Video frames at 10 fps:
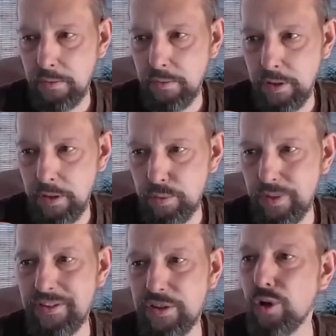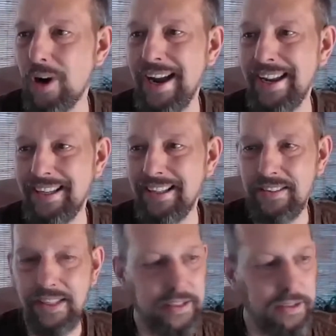increase dryness
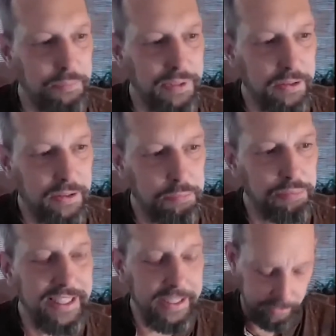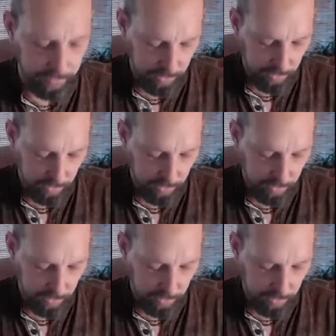and be depleting.